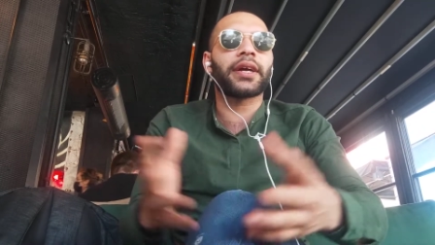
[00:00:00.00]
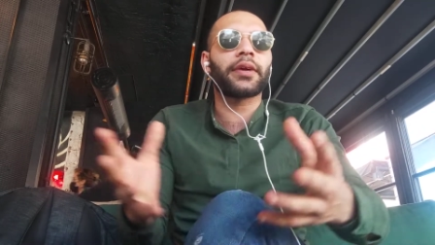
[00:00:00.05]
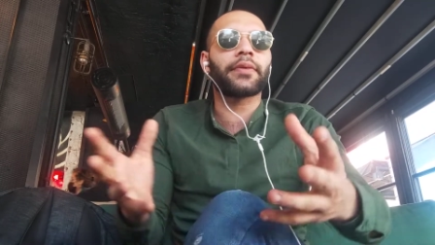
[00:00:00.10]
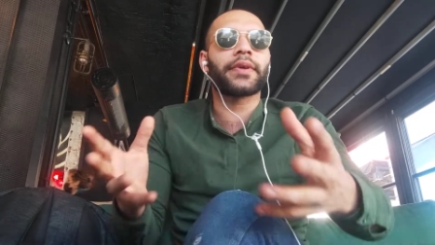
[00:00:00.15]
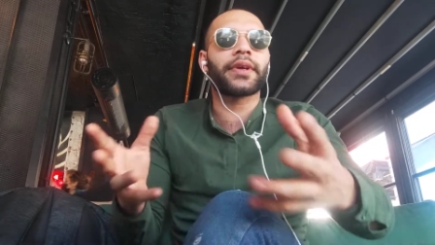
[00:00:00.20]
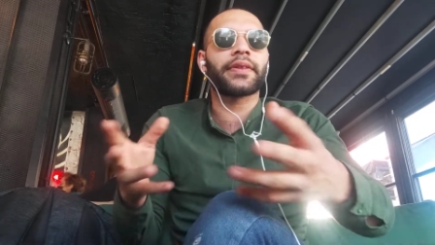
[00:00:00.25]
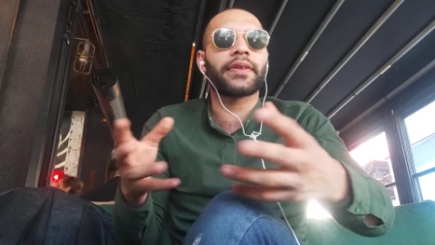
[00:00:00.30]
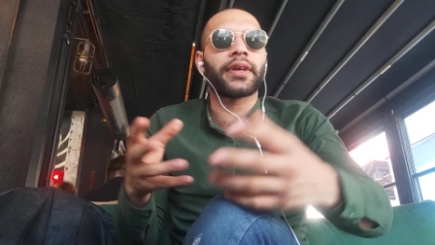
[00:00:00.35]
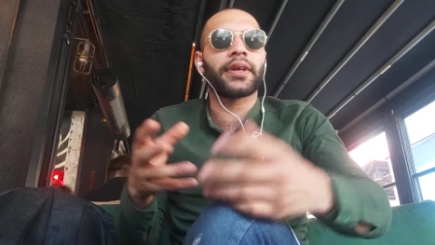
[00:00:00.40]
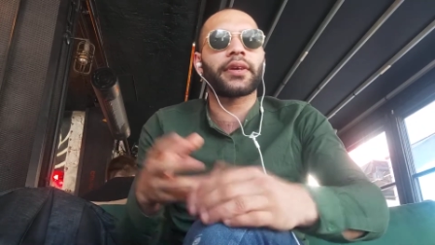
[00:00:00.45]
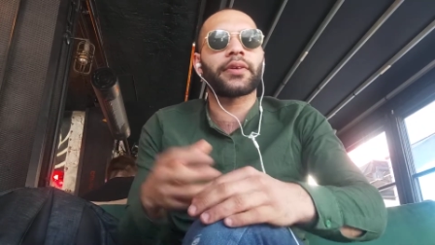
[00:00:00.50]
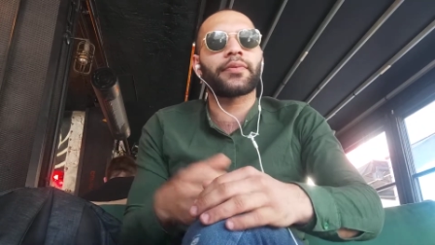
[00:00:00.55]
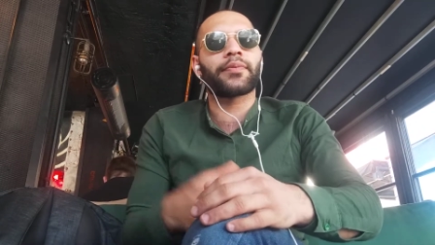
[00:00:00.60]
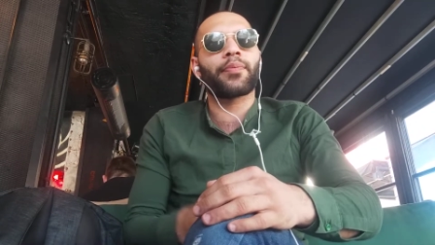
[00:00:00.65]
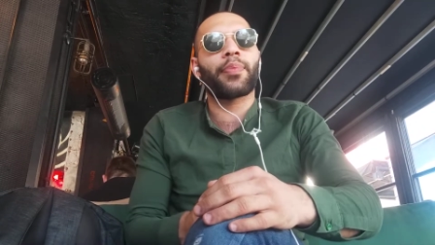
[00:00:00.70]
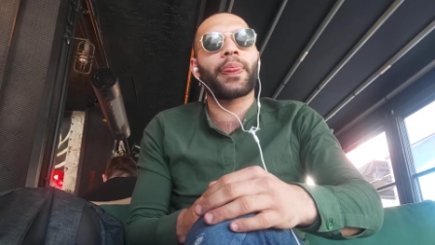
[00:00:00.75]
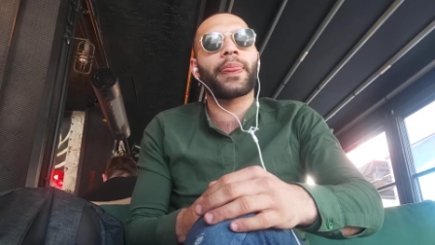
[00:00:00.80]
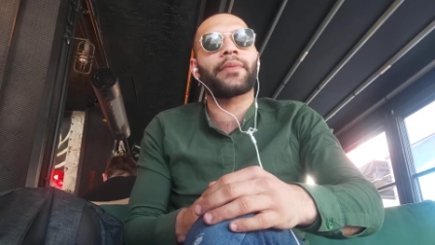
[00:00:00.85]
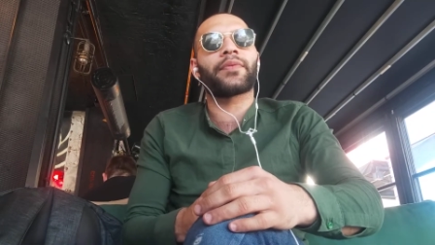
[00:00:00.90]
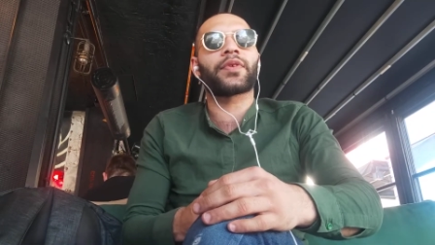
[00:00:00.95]
everything
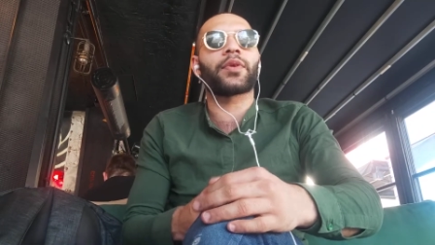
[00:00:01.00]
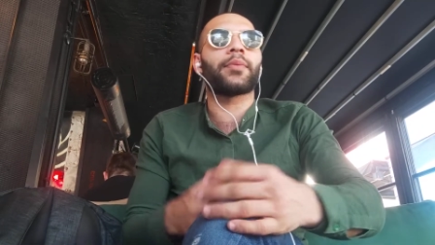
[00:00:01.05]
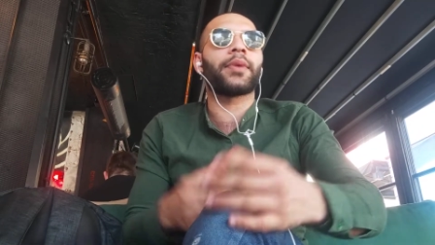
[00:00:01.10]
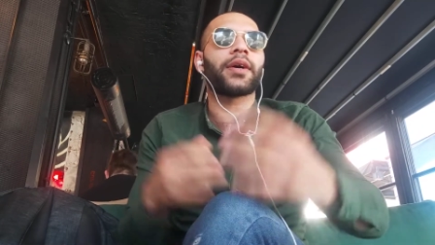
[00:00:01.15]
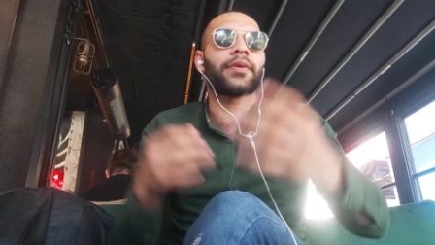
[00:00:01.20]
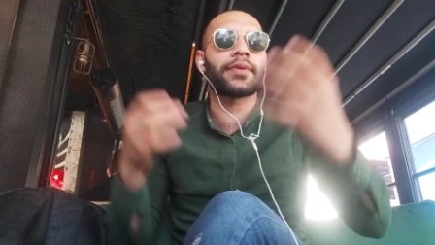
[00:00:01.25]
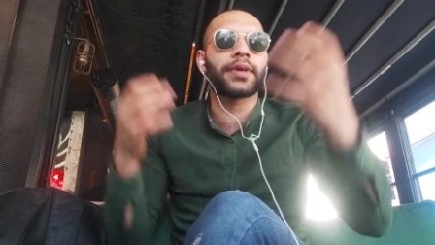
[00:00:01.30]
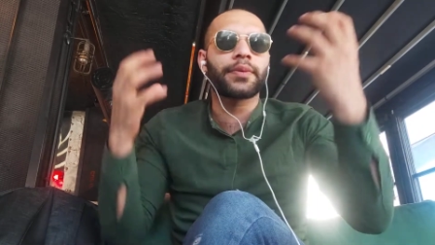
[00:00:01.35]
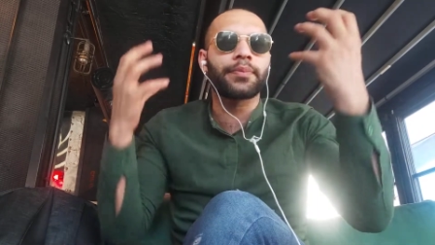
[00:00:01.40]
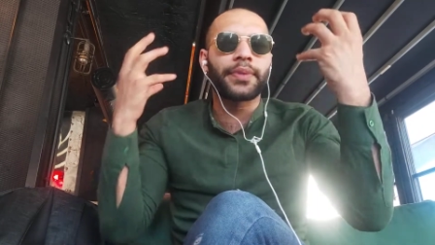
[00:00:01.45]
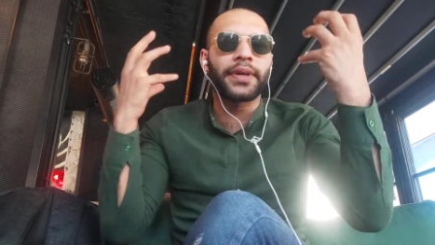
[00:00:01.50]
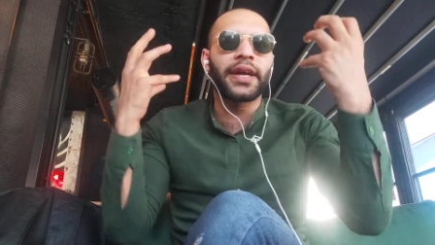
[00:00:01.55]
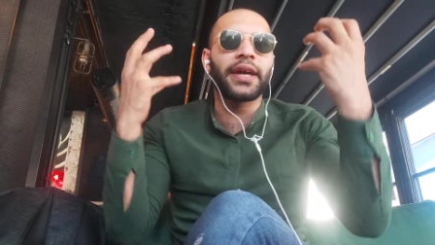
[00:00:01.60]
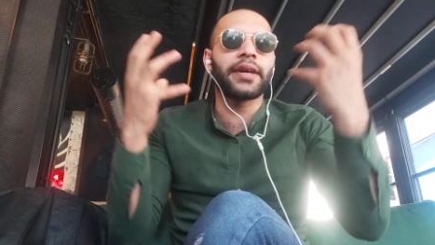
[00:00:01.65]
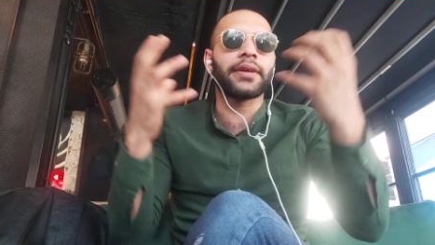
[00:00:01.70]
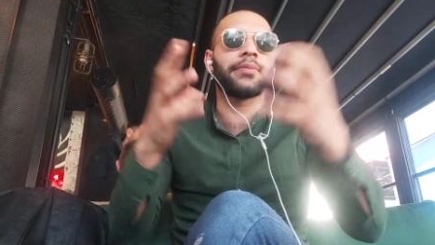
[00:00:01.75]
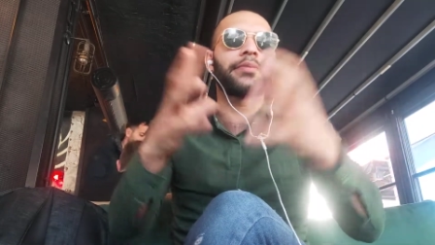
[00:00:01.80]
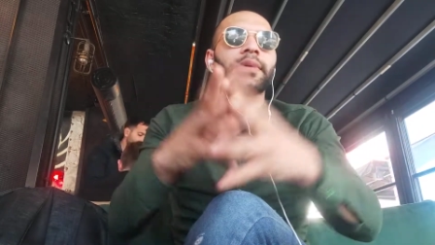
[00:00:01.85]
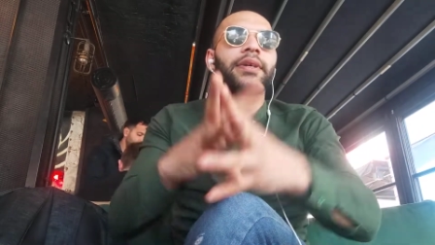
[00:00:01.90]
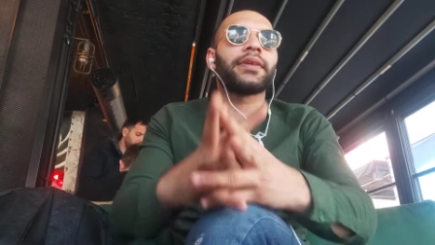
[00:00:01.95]
from our
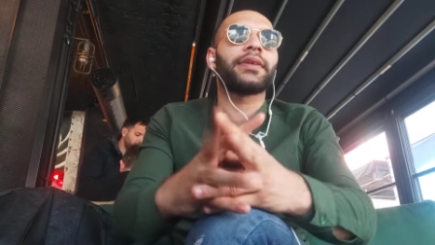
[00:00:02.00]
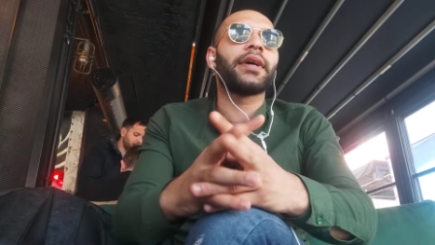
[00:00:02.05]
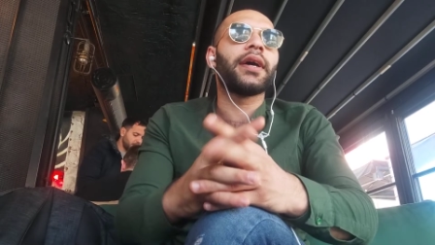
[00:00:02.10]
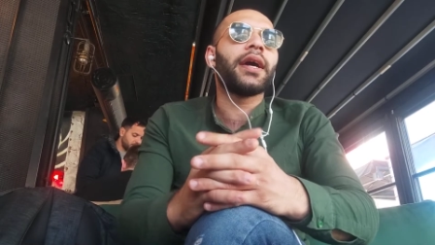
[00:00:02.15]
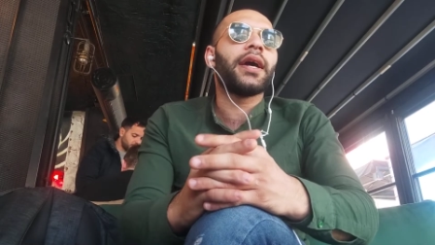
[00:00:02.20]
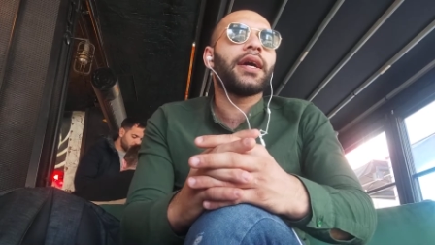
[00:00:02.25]
brain, but